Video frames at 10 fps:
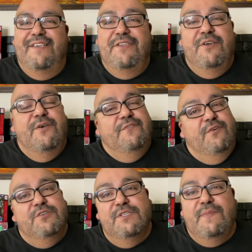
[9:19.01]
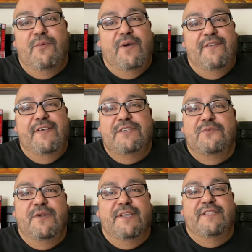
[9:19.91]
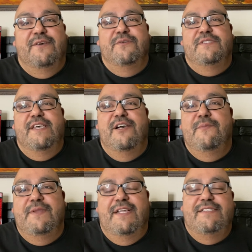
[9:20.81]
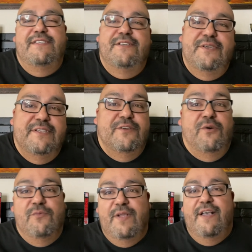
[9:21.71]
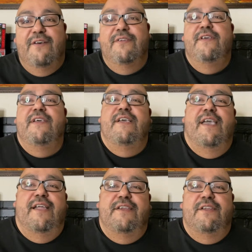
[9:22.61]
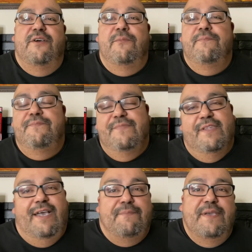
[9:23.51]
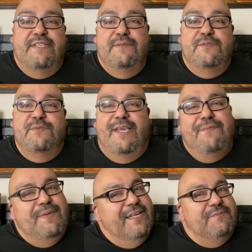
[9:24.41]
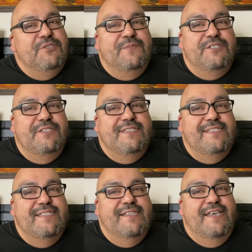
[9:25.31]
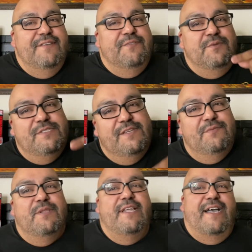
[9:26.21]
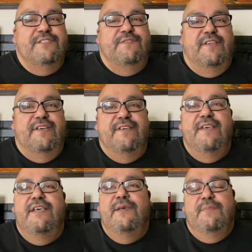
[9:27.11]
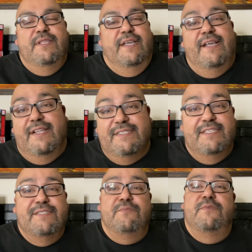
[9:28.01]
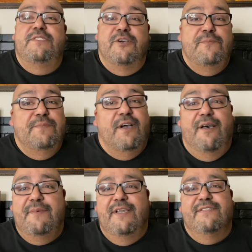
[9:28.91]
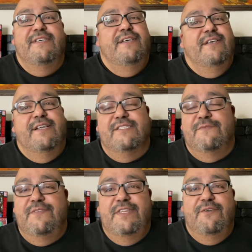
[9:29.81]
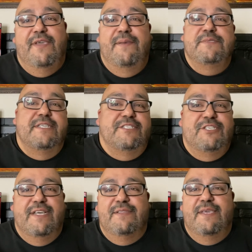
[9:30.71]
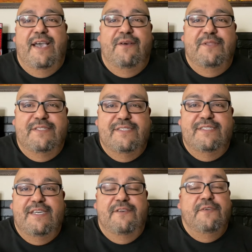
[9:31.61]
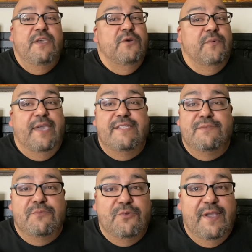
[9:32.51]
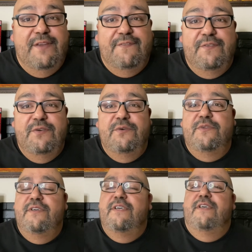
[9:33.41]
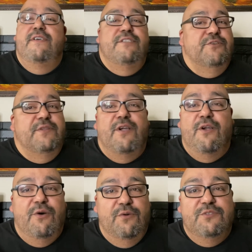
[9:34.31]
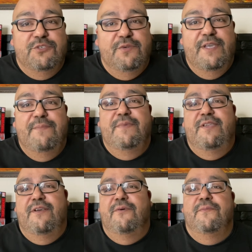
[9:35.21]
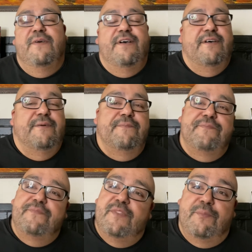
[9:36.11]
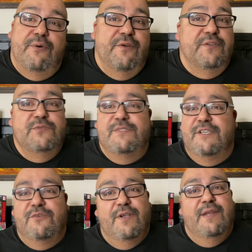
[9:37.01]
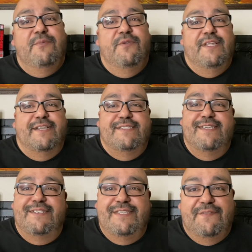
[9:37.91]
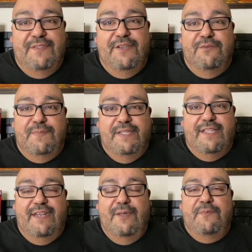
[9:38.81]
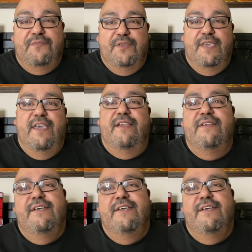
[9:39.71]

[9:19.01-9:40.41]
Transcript: You know, unfortunately, my wife had to work at the hotel, but I did get go around and, you know, I picked up some, I didn't pick up too much at Disneyland from you see from the last vlog, but like I got to get some dope comics, got some video games, got to check out the outlets and stuff. We ate some great food during our whole trip. You know, um, the Porto's was incredible. Like I said, definitely go pick that up if you can.